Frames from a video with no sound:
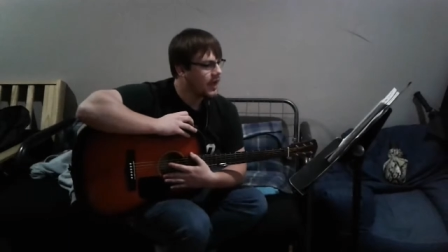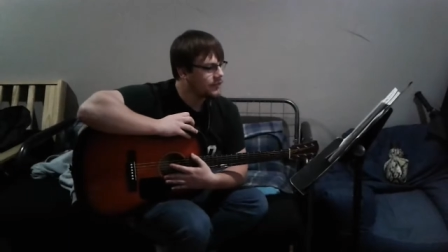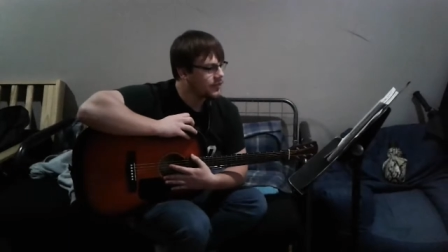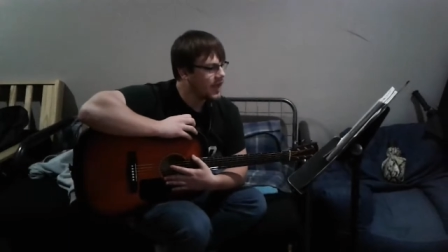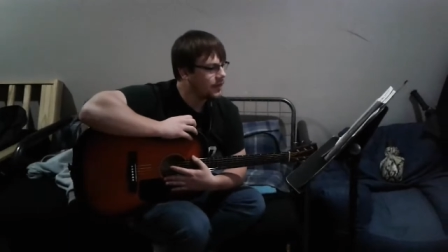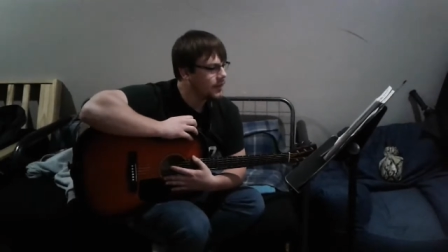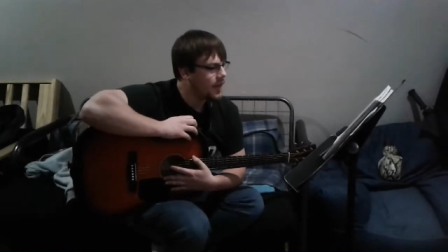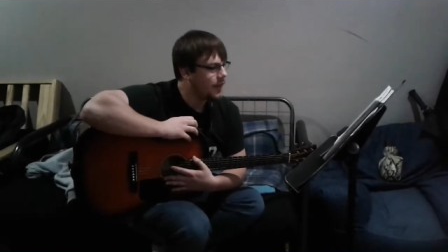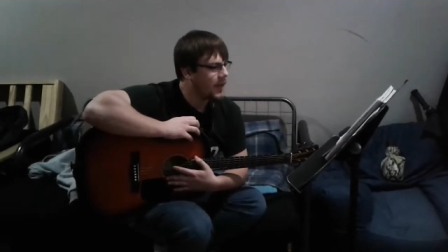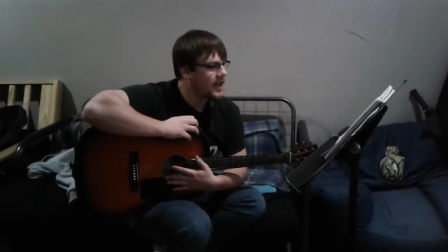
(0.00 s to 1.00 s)
after that,
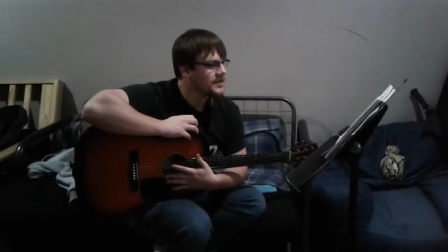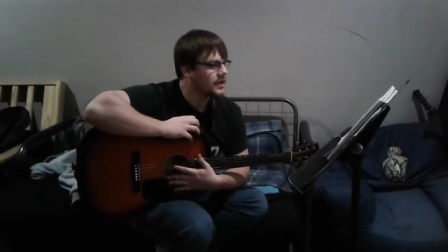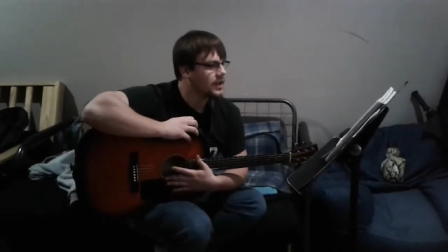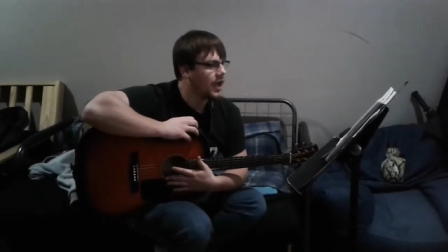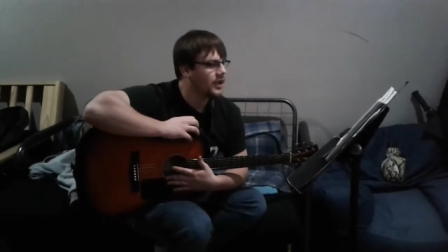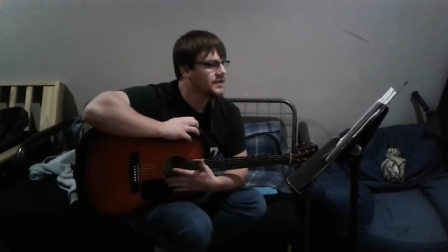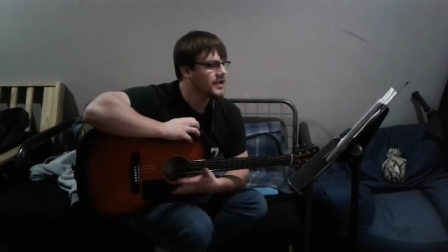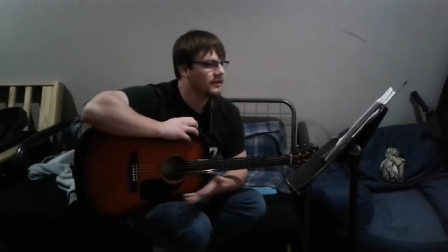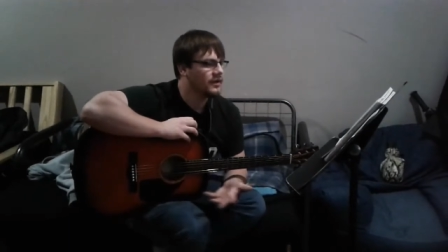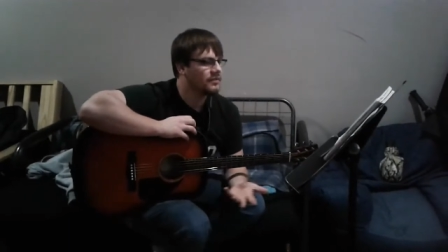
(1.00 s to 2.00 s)
ask the clients
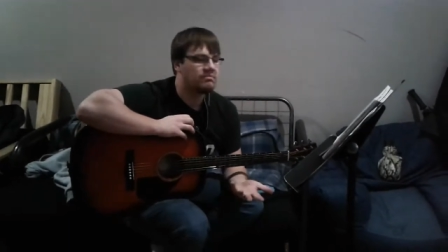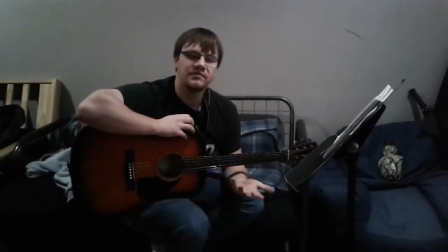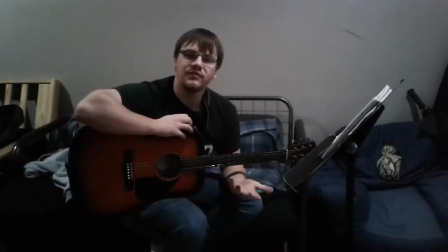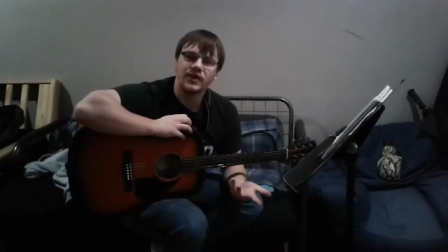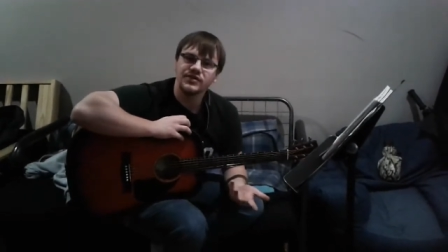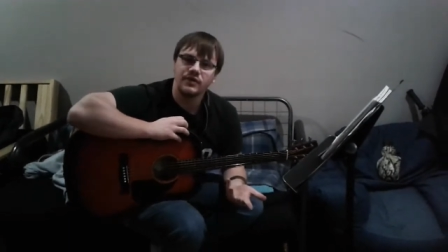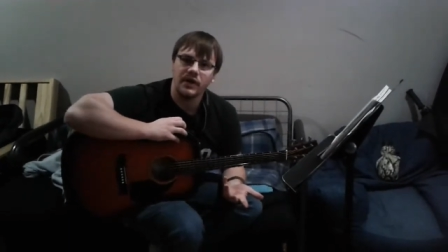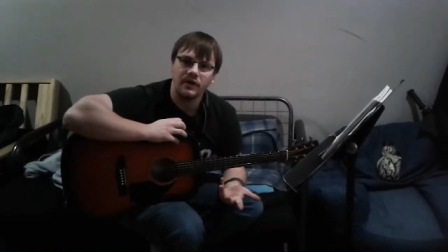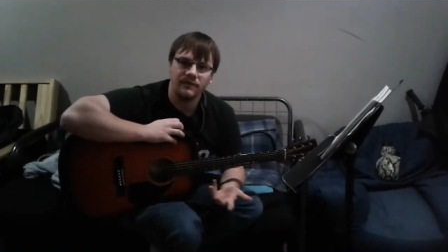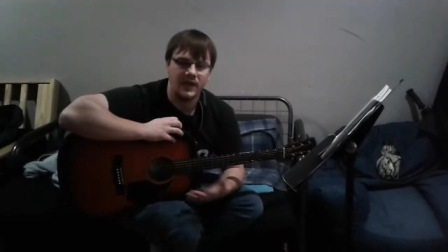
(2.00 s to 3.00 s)
of a
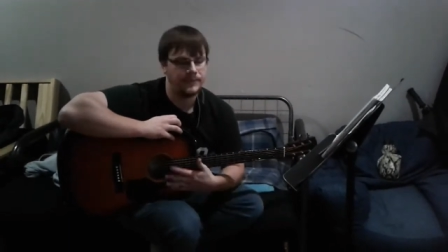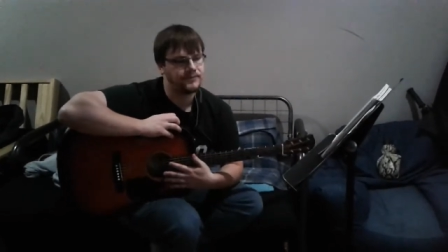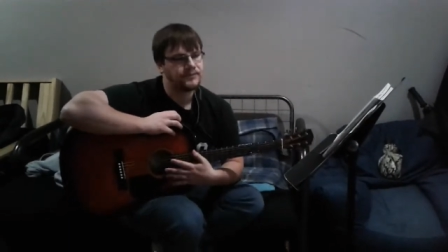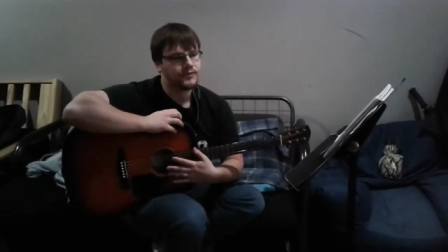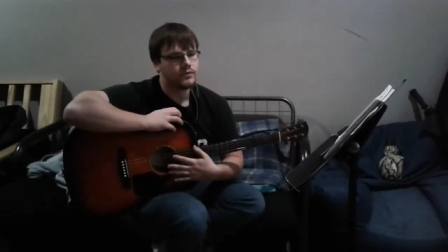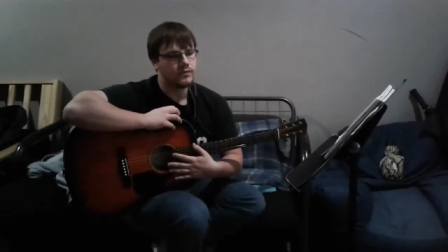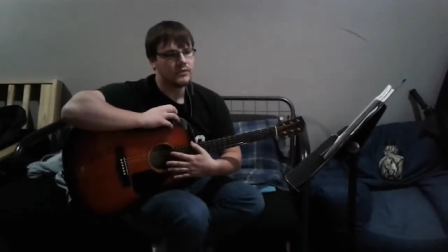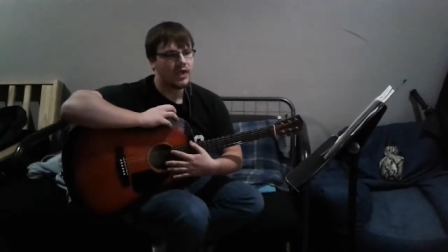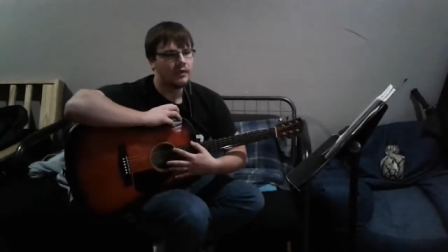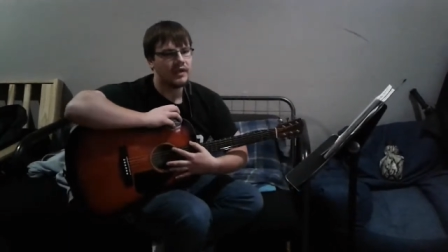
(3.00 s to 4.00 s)
frustrating event
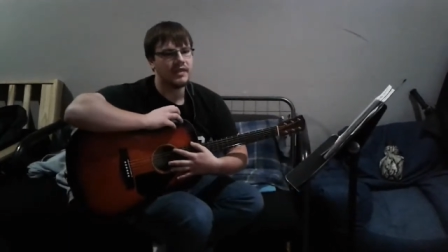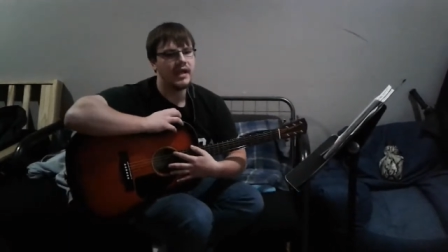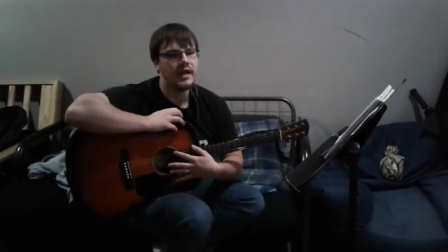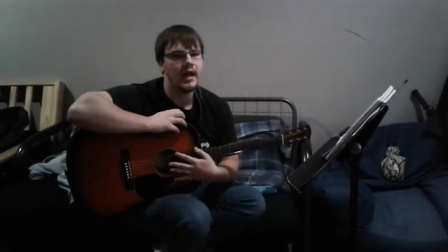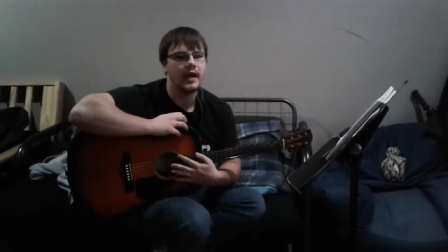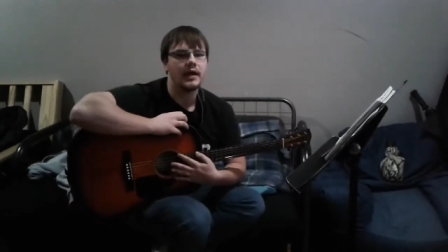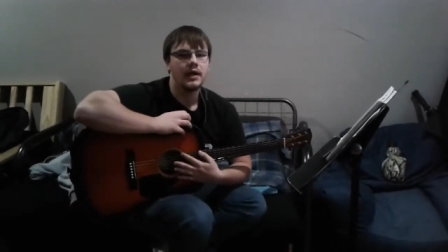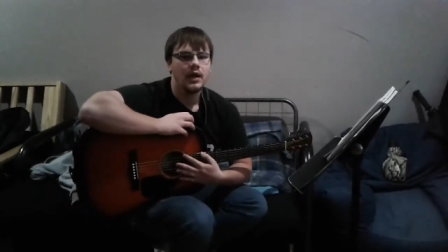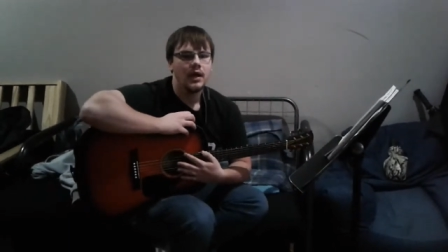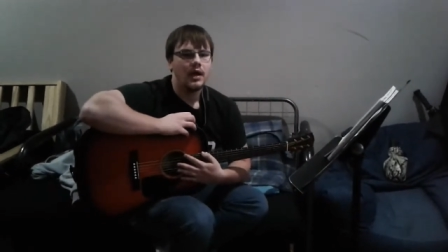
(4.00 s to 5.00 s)
that they
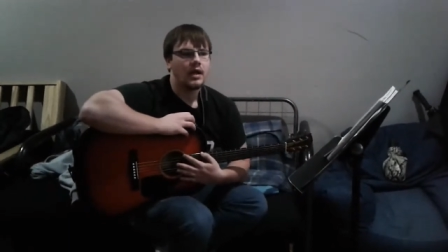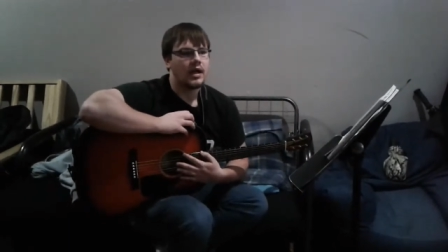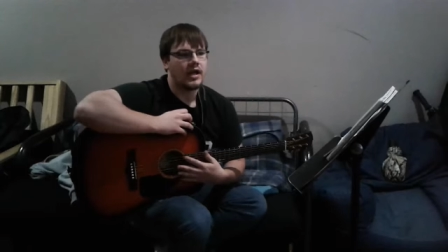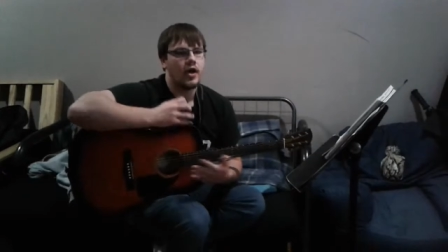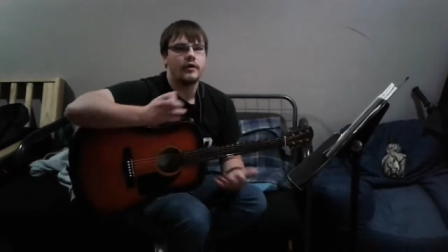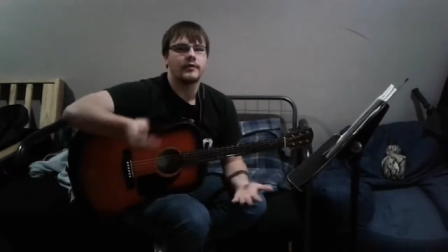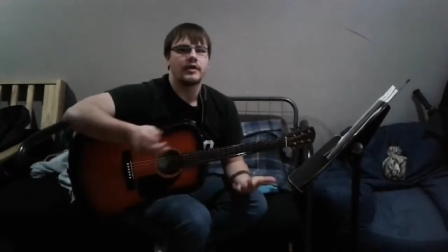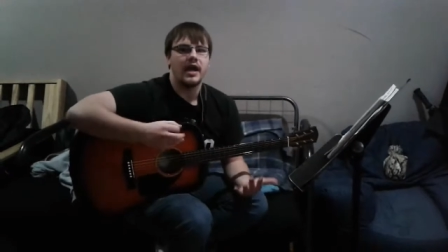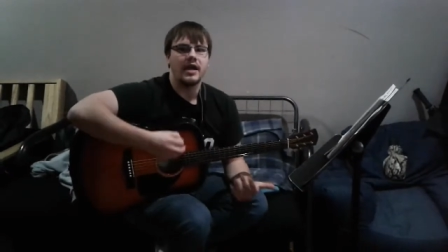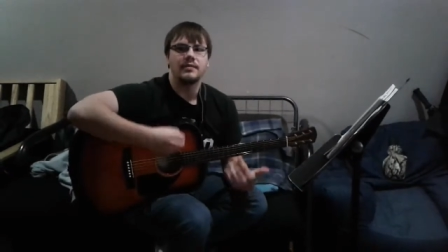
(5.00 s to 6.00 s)
kind of
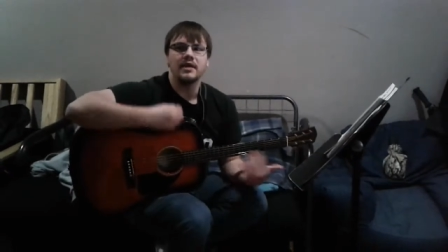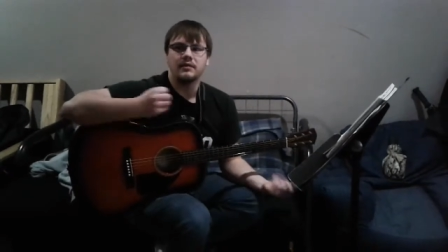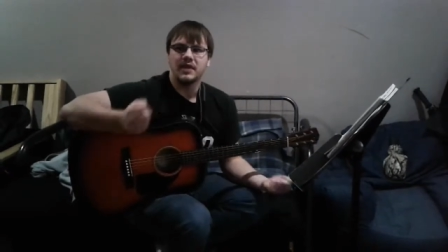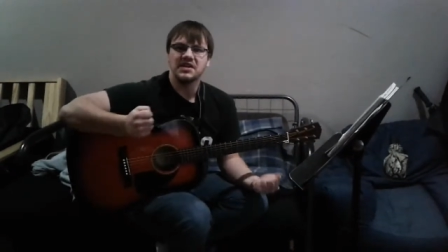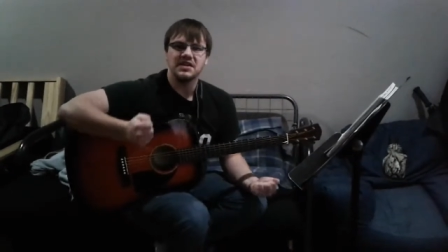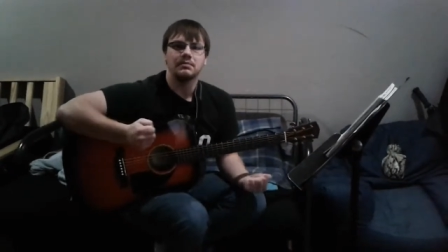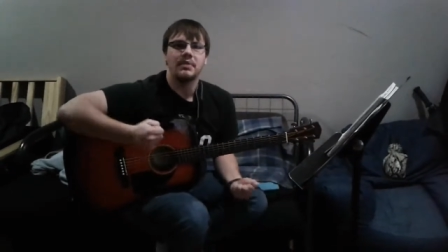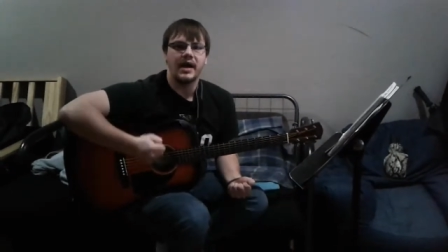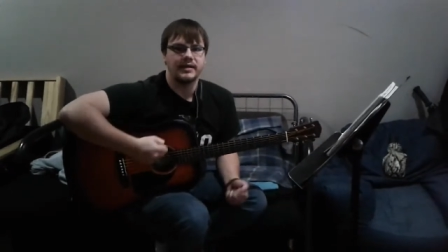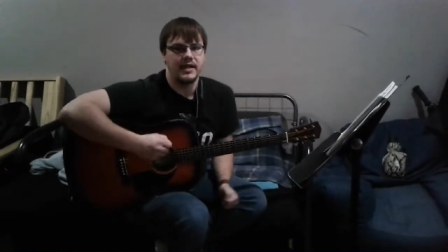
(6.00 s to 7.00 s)
overcame. They didn't
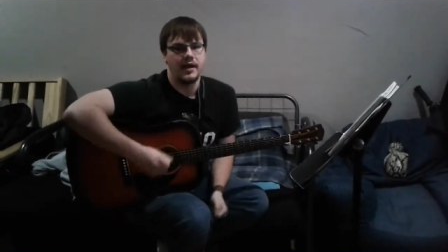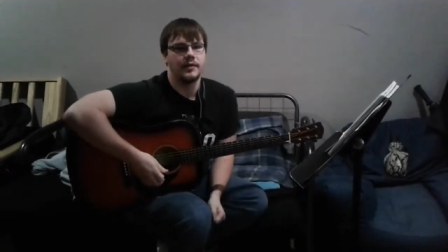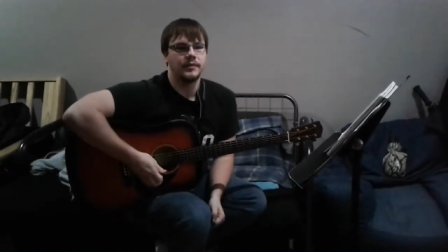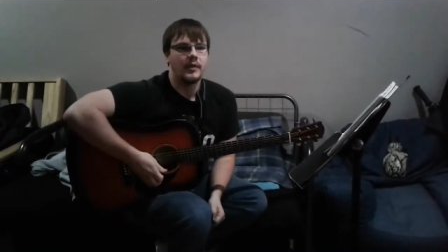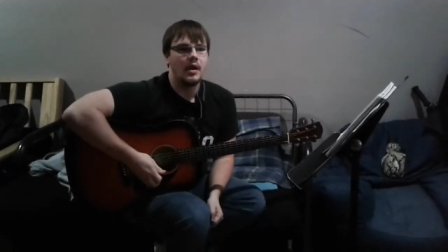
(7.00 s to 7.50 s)
back down.